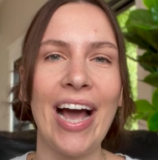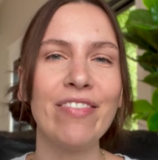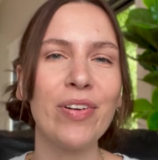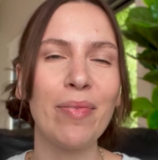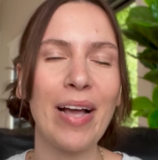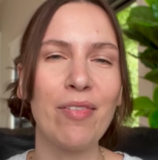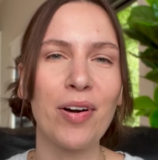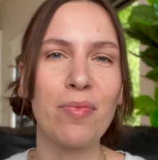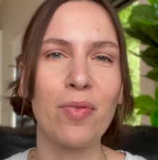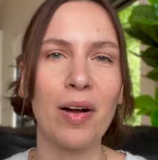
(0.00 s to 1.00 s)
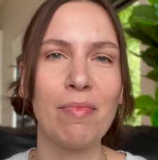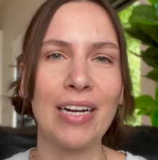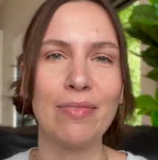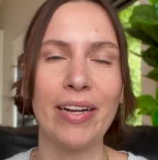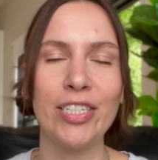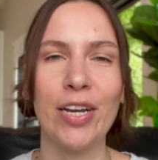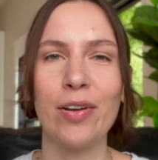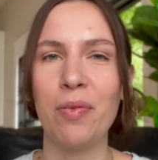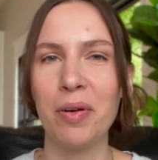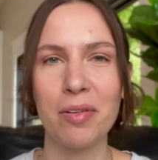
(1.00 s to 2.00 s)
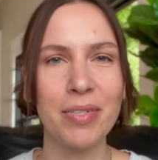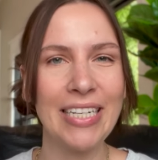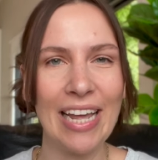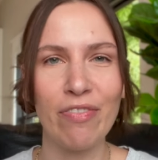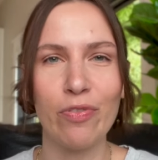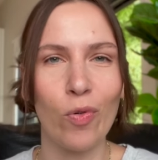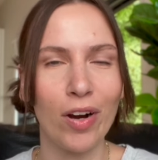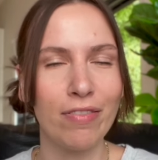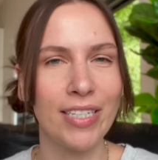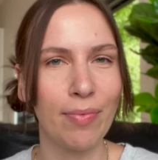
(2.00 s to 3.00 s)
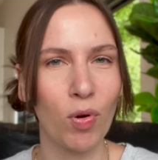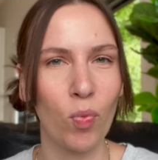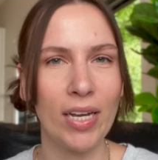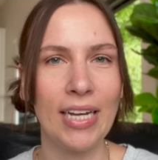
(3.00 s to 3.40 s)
Hi everyone, I'm Kat, welcome or welcome back to my channel and welcome to day four of Summer